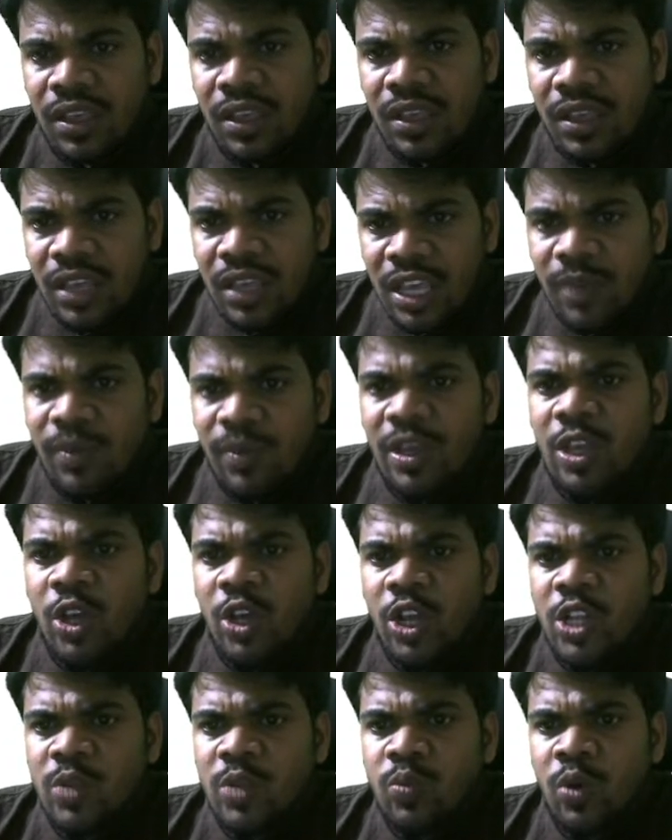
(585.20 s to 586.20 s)

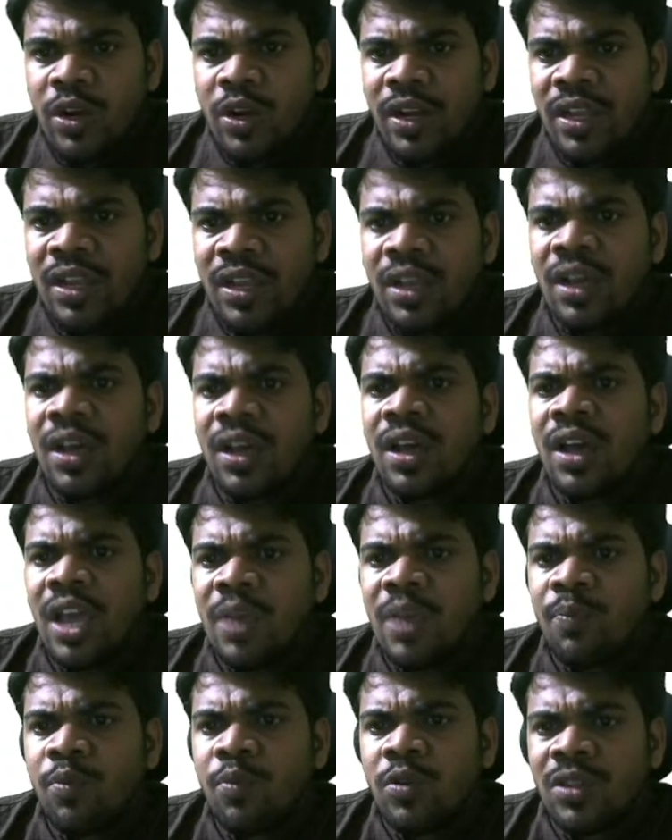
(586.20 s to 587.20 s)
Chemiosmotic
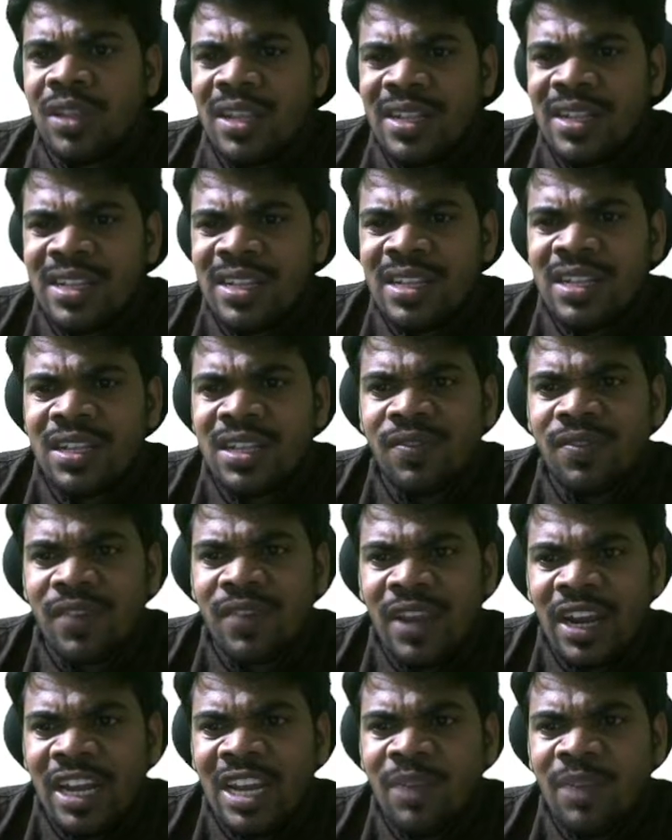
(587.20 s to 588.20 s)
hypothesis of
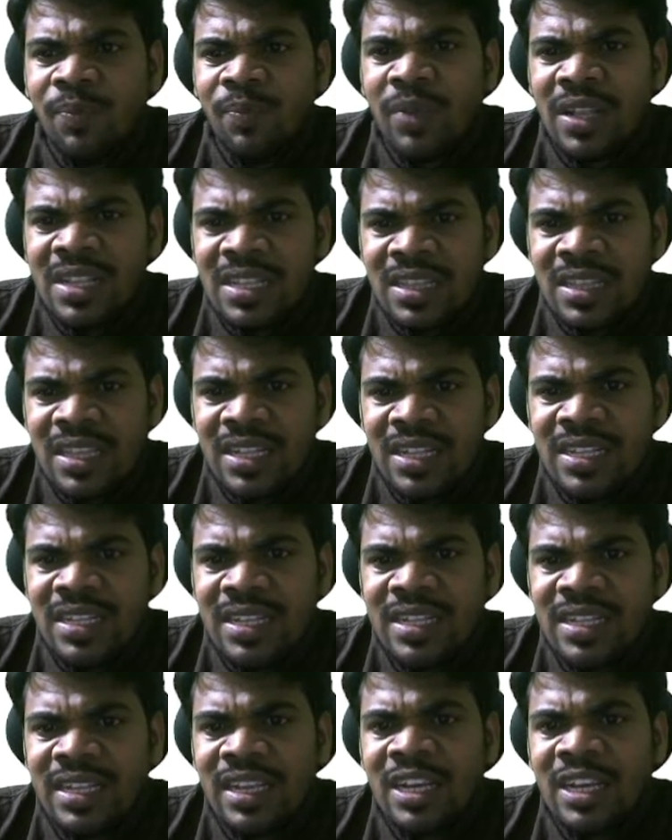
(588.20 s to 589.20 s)
ATP
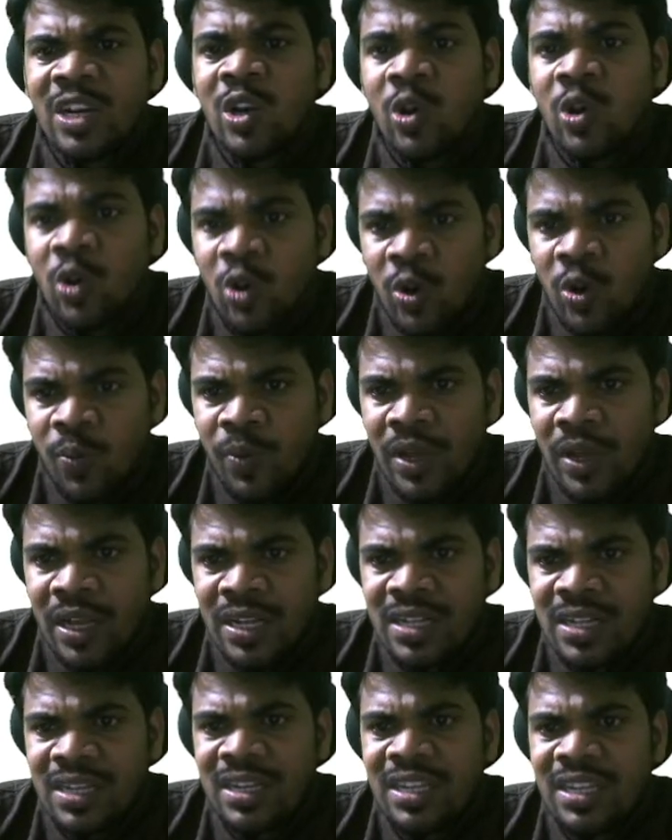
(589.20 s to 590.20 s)
synthesis in
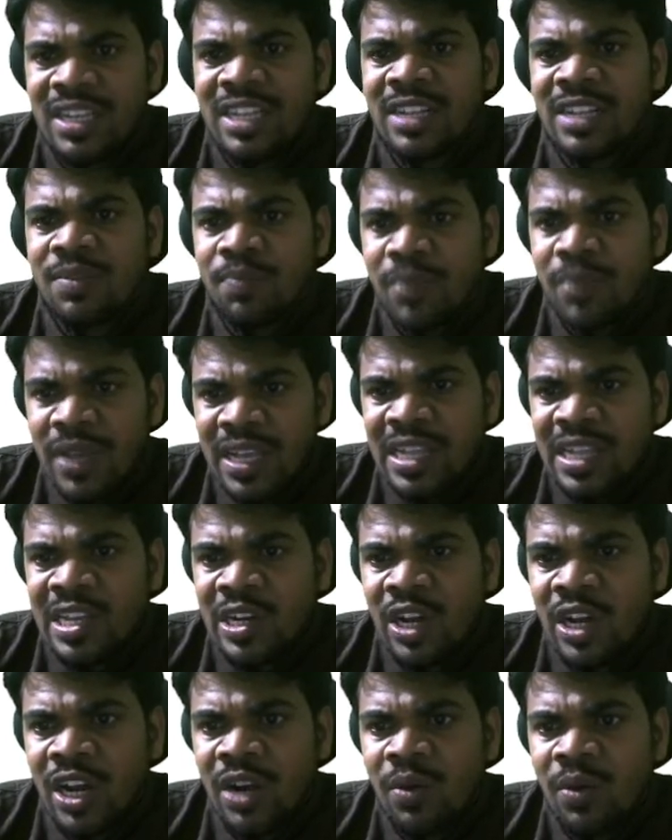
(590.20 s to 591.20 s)
chloroplast is based
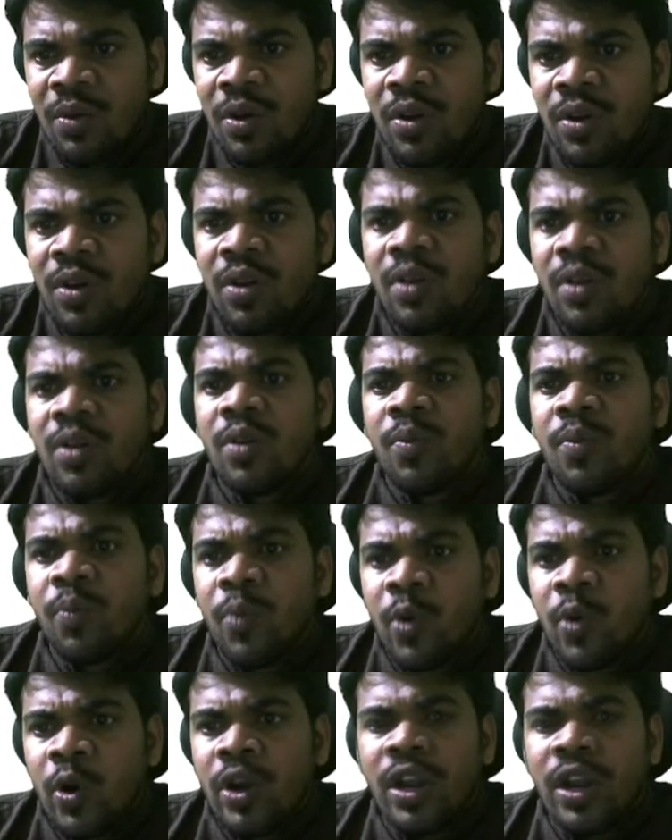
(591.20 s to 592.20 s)
on
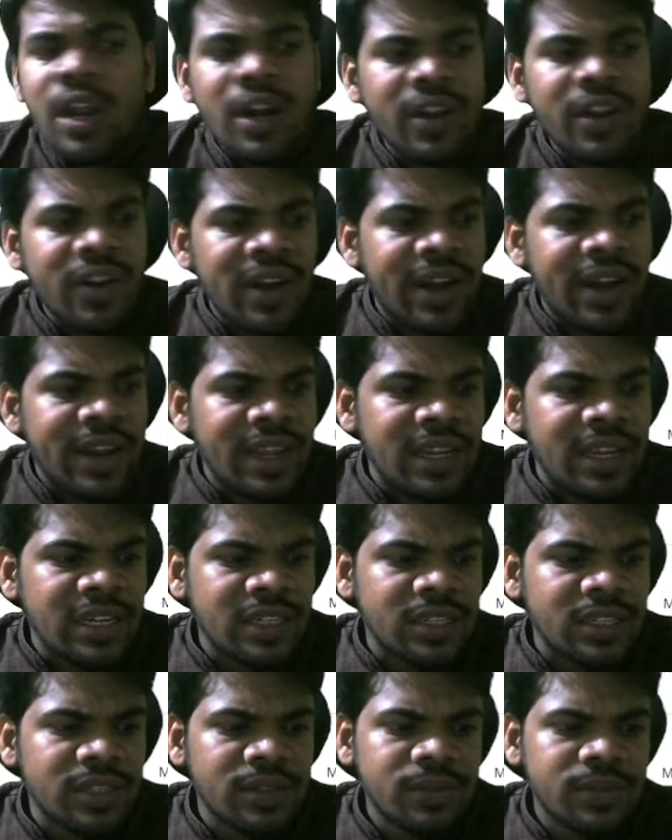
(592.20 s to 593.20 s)
proton
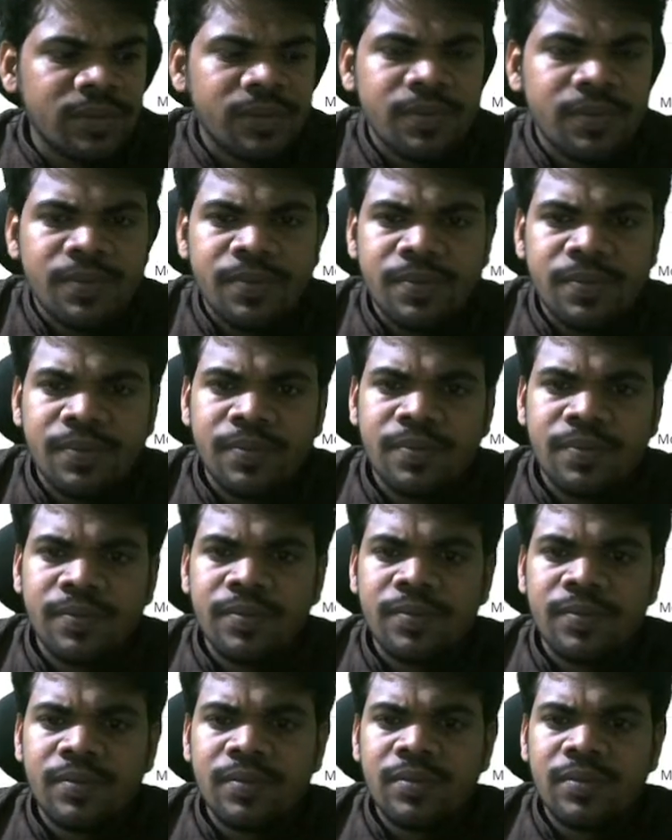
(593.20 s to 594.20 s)
gradient.
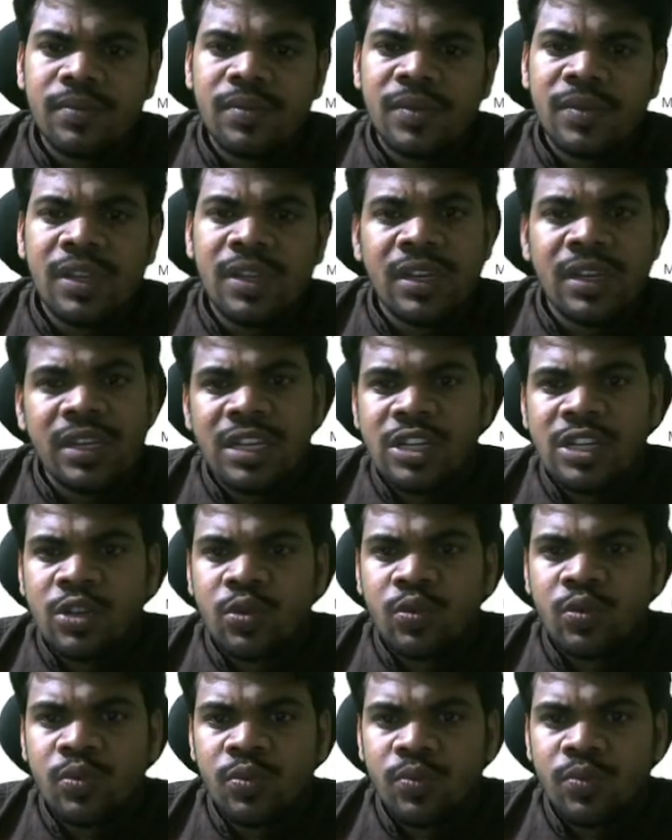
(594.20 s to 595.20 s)
It is
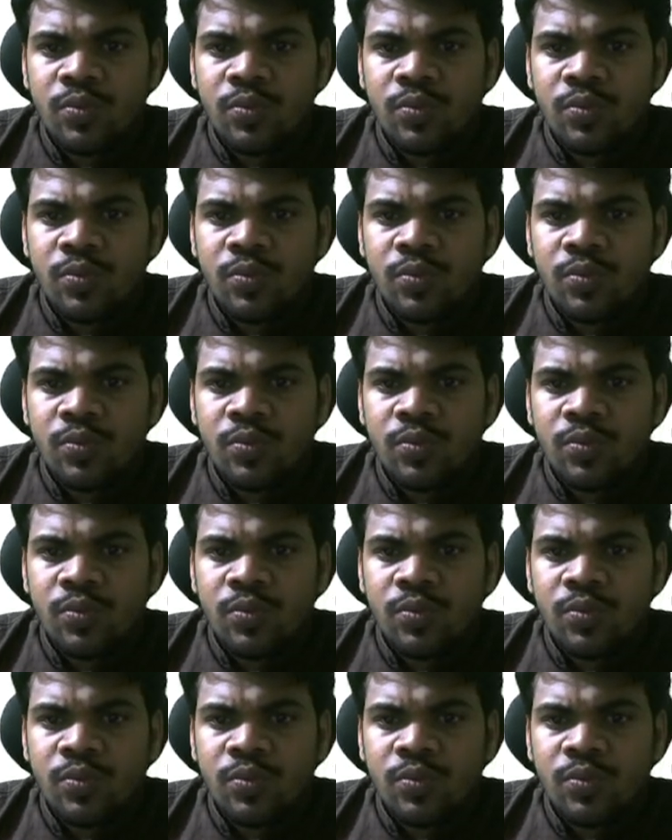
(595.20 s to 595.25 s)
true.